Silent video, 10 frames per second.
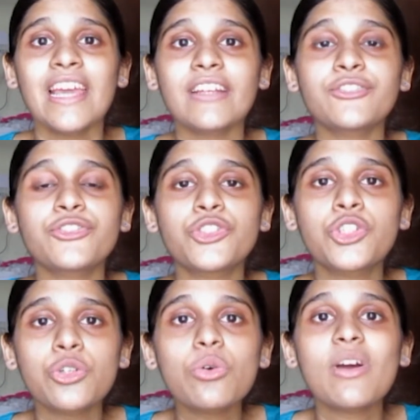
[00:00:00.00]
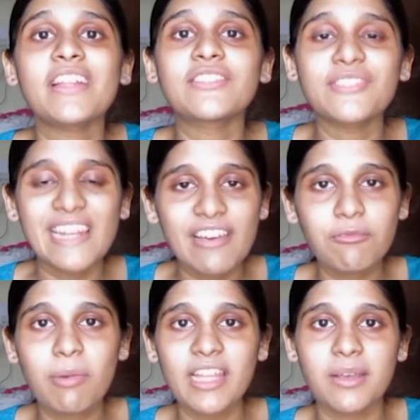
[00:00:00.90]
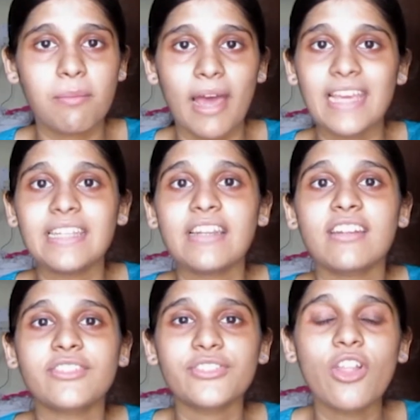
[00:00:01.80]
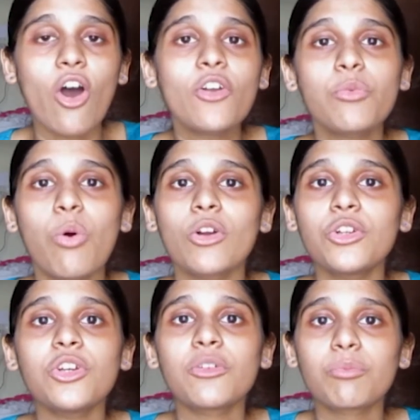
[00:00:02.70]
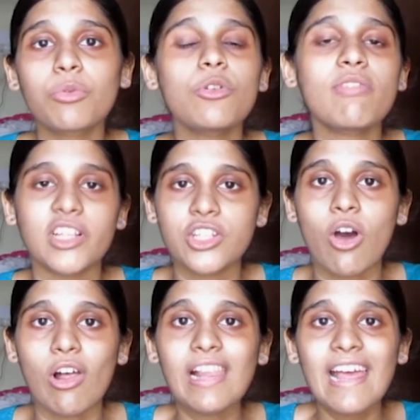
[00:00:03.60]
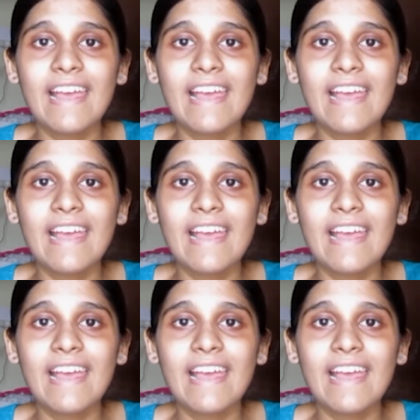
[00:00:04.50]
is too enslaved by the mind and does not want to improve at all,